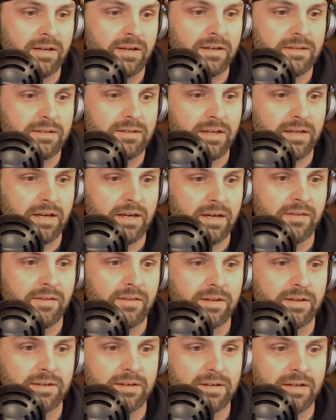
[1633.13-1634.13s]
I
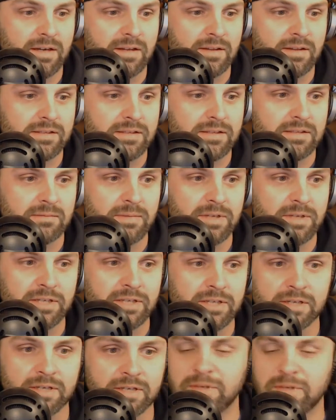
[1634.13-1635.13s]
think it's going to be
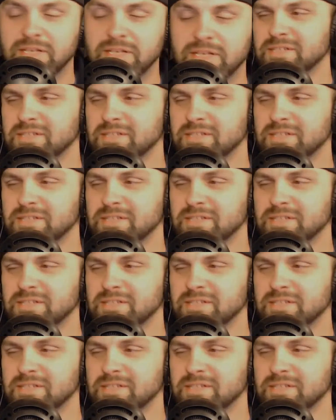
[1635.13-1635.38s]
good because, I